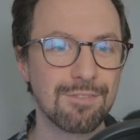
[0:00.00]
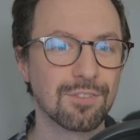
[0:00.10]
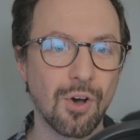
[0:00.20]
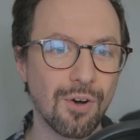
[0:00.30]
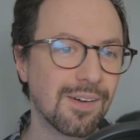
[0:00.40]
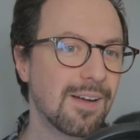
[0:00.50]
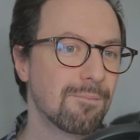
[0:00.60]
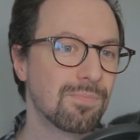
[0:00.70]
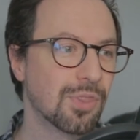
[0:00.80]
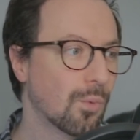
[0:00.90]
if not
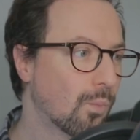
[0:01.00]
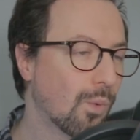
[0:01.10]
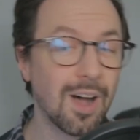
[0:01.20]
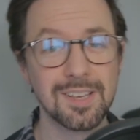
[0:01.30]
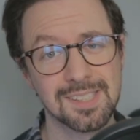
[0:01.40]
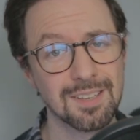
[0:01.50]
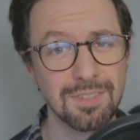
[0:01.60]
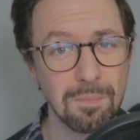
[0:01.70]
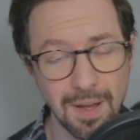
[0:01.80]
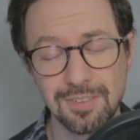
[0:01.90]
the worst
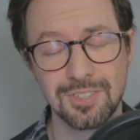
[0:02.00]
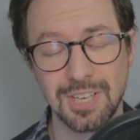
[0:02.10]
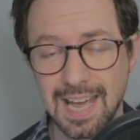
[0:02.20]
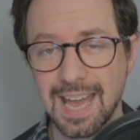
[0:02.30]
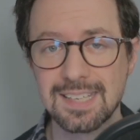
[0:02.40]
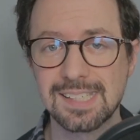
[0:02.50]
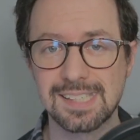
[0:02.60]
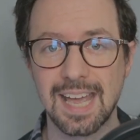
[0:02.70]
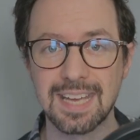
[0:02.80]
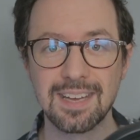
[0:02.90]
of the bunch, I hate to
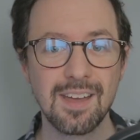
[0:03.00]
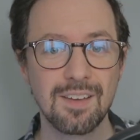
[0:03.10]
say,